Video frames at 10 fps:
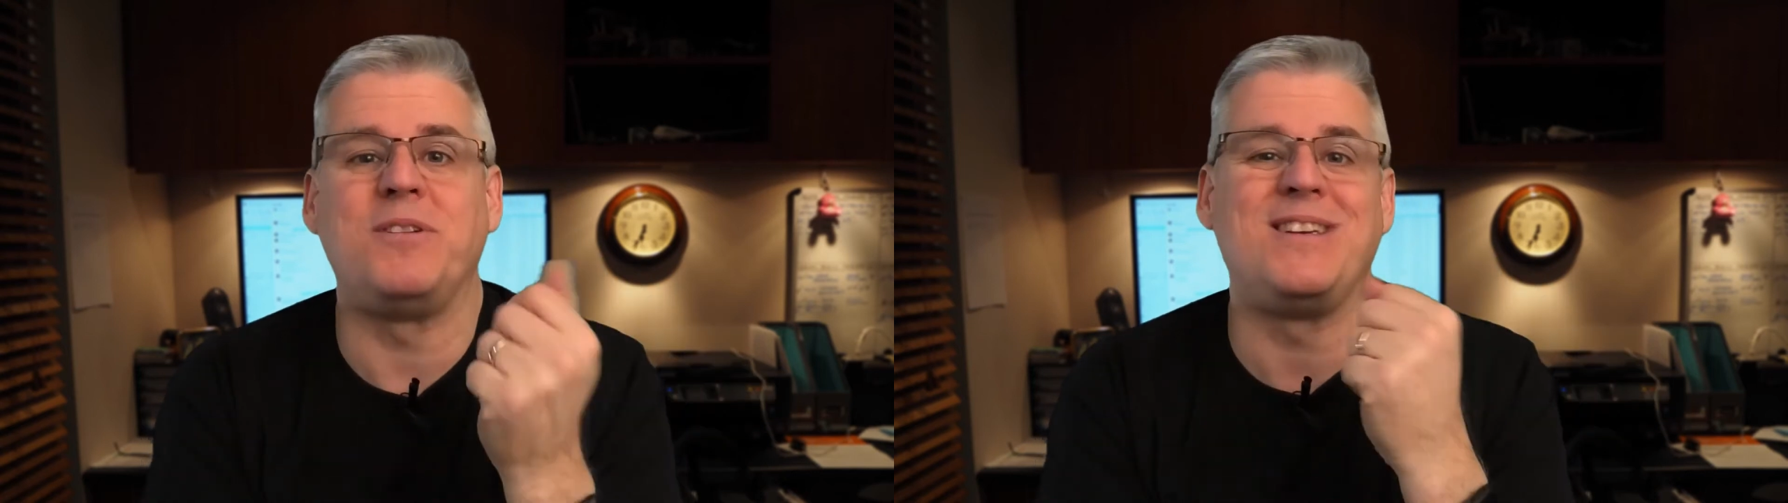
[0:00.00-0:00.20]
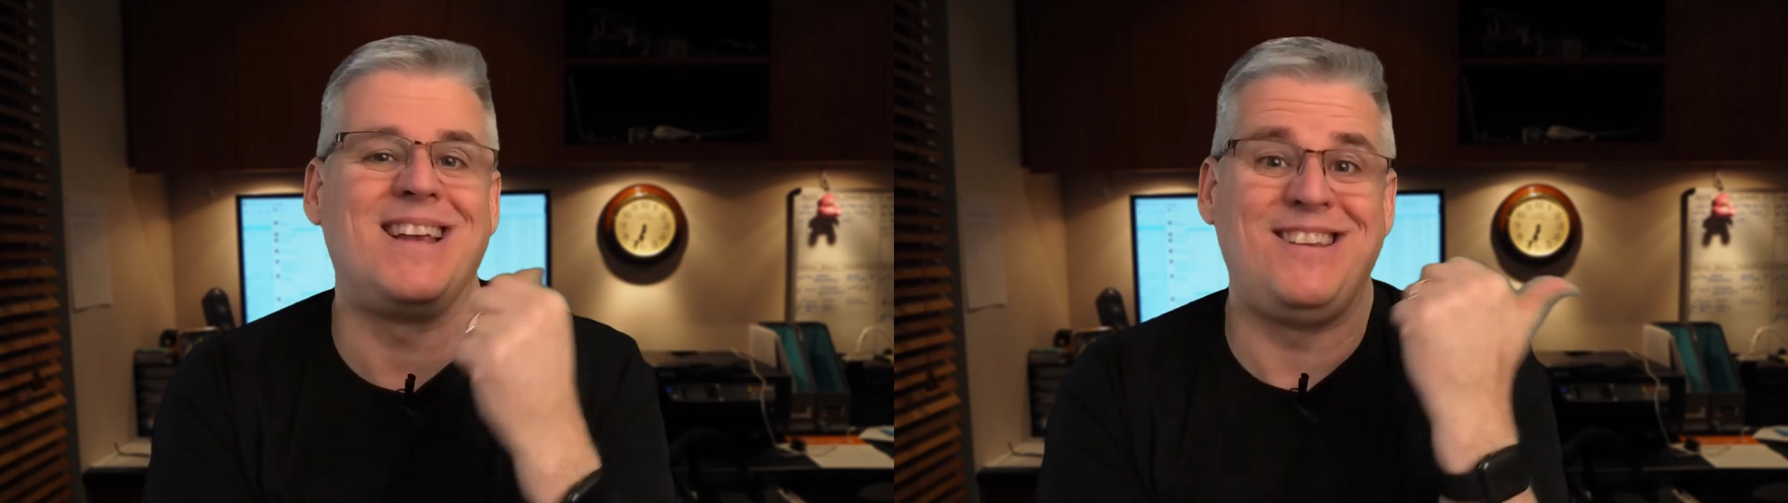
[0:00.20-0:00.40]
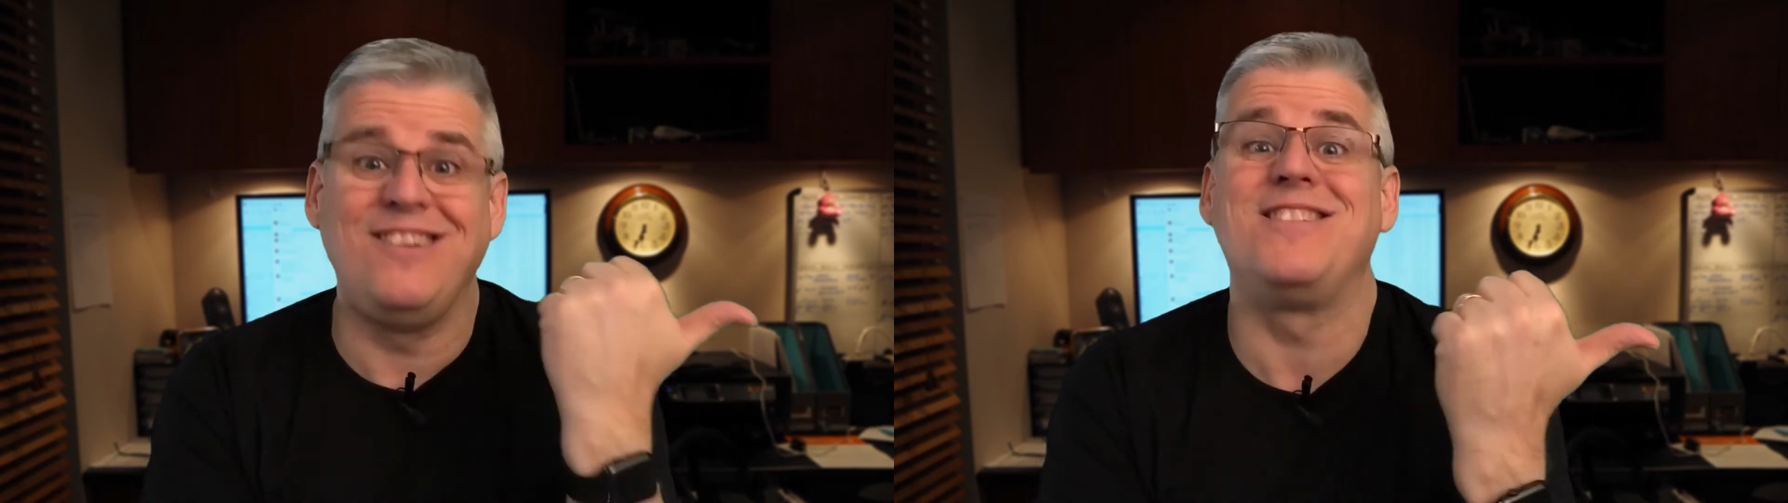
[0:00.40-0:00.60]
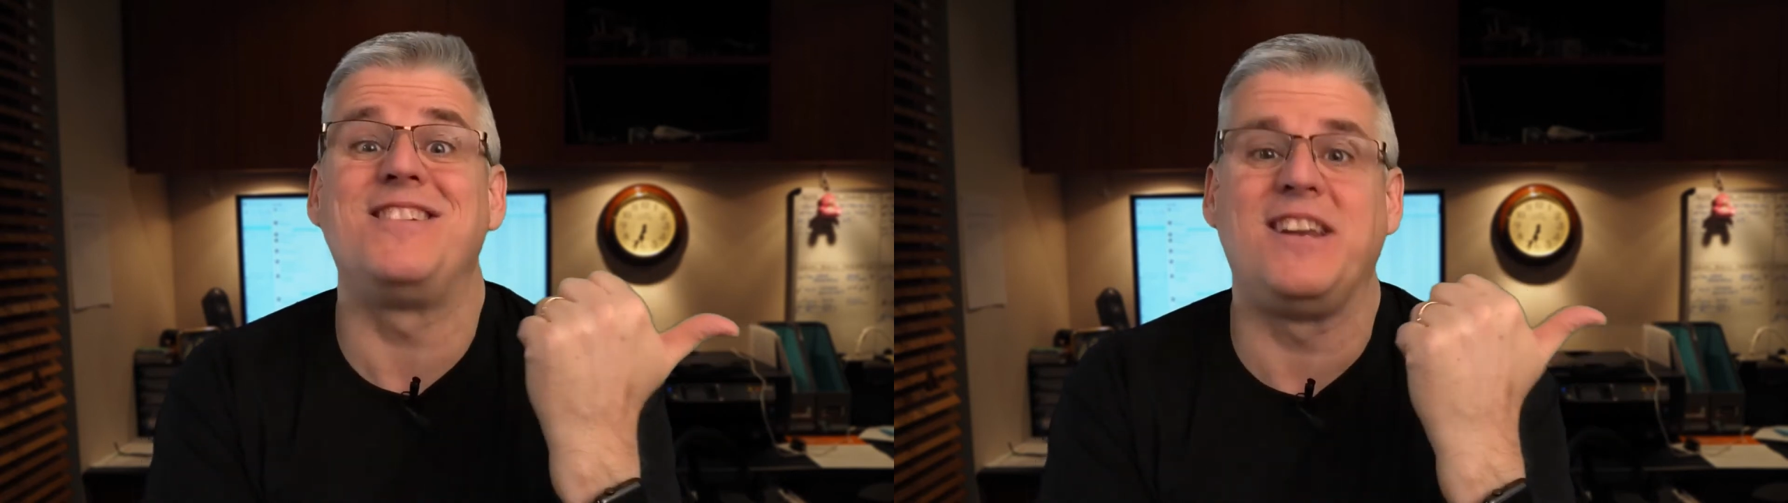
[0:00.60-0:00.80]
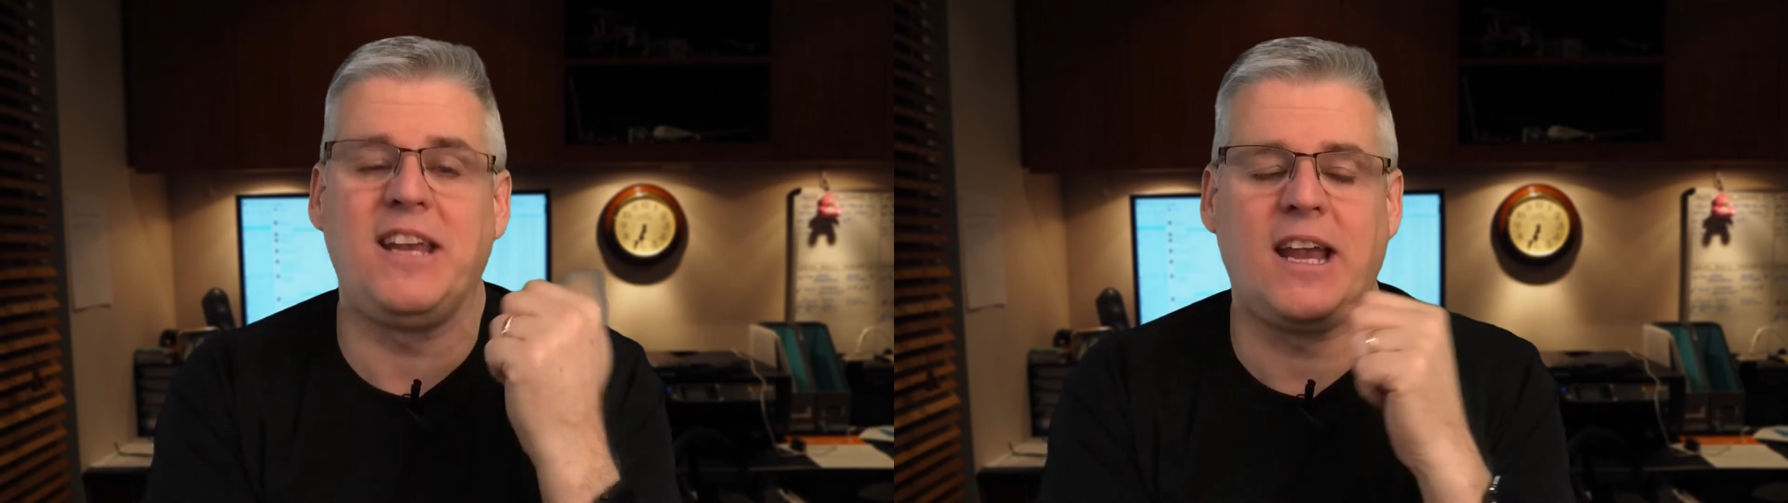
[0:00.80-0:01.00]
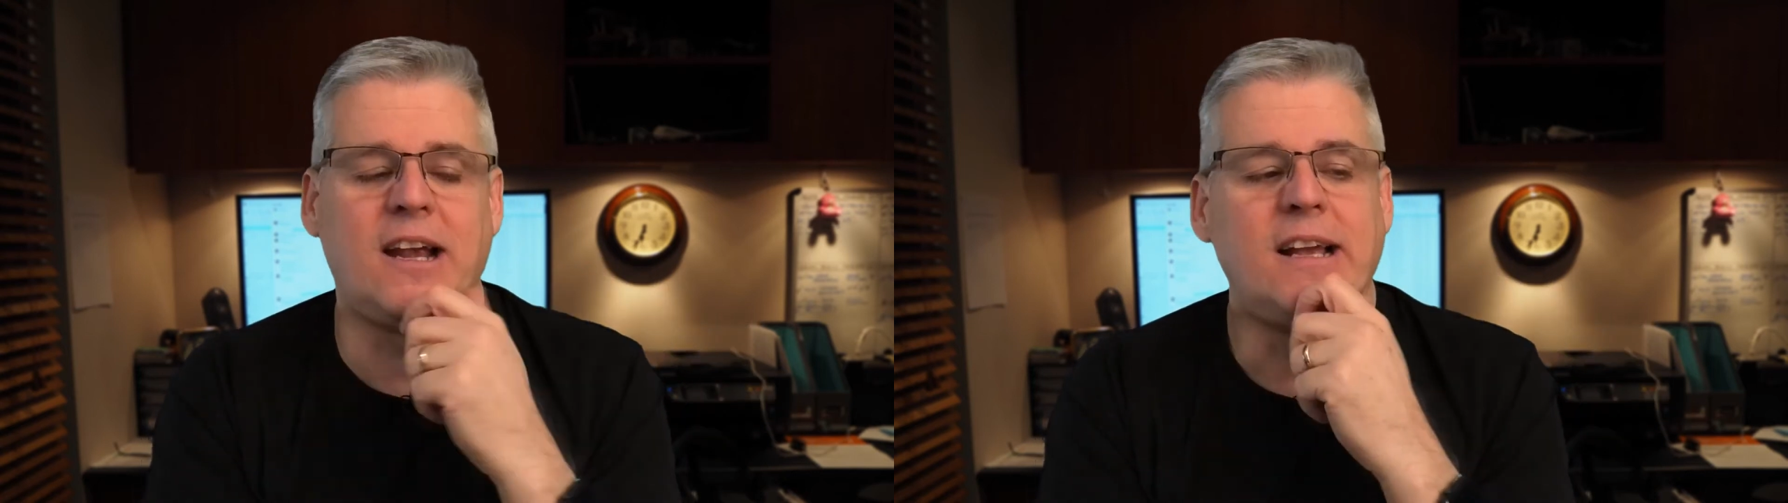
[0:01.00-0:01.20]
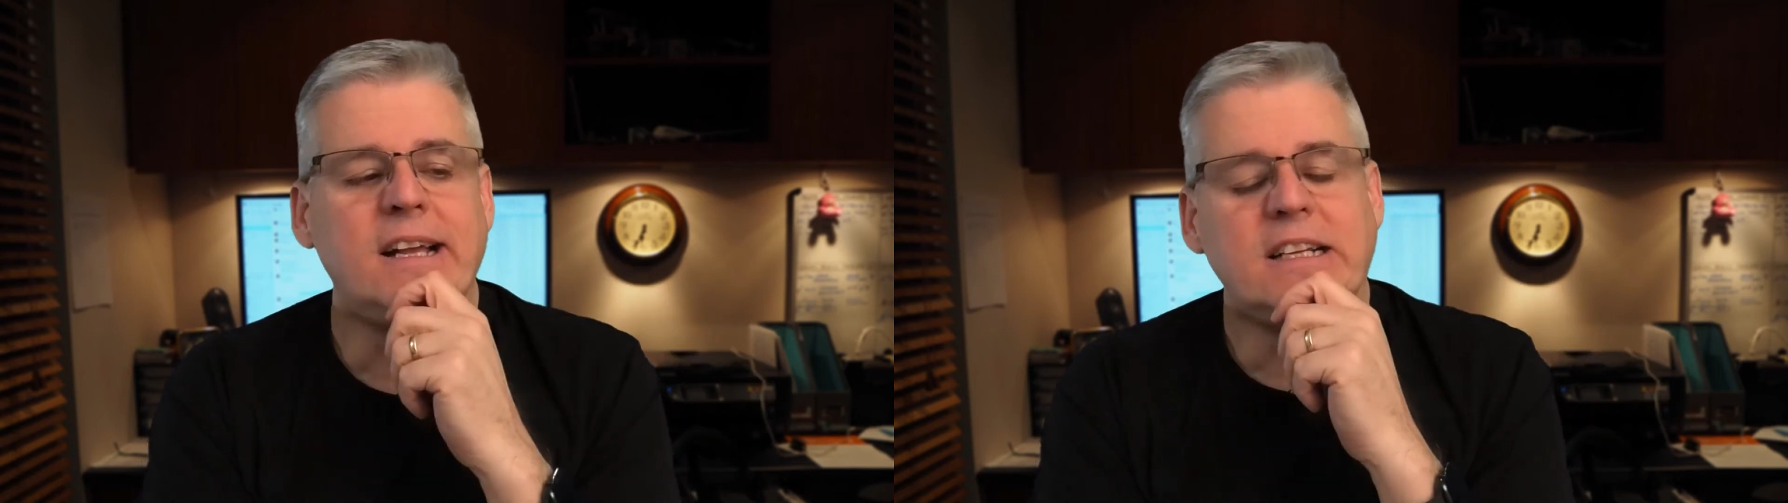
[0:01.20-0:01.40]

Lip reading: She said, "You sit here."